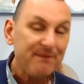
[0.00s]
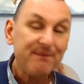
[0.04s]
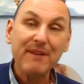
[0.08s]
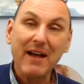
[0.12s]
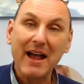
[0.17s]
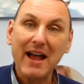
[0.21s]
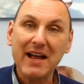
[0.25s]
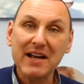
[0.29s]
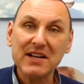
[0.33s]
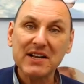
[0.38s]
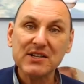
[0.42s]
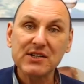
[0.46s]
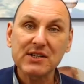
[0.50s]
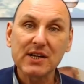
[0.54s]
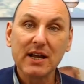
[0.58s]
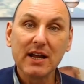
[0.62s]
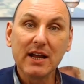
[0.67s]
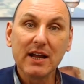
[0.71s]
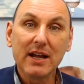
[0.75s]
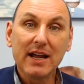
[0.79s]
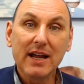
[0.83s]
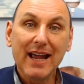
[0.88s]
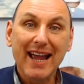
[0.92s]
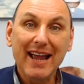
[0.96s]
fans,
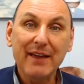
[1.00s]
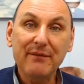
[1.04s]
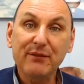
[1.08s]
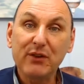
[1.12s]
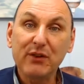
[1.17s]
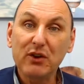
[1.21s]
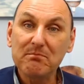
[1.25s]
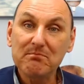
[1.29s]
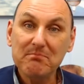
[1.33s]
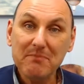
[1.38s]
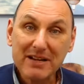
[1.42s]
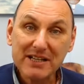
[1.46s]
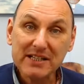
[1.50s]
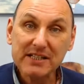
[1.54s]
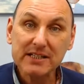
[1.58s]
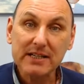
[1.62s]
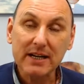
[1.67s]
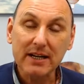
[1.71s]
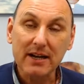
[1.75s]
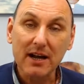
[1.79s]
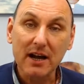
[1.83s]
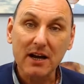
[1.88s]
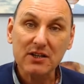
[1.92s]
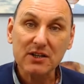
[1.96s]
if you missed
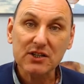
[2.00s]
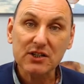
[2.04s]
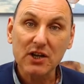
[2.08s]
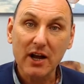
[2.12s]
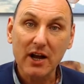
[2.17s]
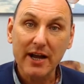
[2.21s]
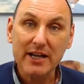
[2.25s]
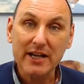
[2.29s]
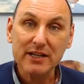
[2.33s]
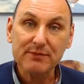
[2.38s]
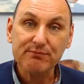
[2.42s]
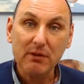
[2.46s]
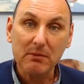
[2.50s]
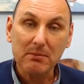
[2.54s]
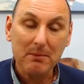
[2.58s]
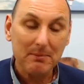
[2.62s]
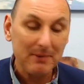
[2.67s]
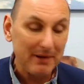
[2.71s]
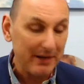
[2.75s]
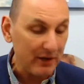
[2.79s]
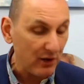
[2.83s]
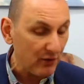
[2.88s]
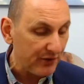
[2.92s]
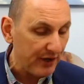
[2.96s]
it last night, it's
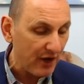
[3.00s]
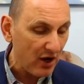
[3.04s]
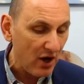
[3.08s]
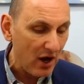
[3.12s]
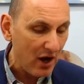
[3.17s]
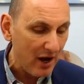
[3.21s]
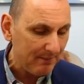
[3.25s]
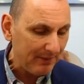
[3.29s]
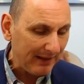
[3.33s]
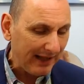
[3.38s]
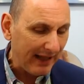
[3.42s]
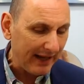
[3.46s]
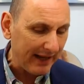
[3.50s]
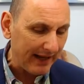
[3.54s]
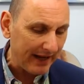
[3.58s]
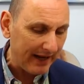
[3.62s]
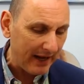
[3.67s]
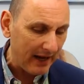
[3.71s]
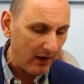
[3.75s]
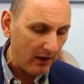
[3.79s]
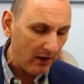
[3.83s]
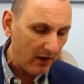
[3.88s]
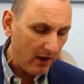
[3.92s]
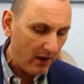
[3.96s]
probably on the iPlayer
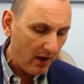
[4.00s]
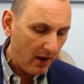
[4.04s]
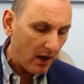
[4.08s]
now.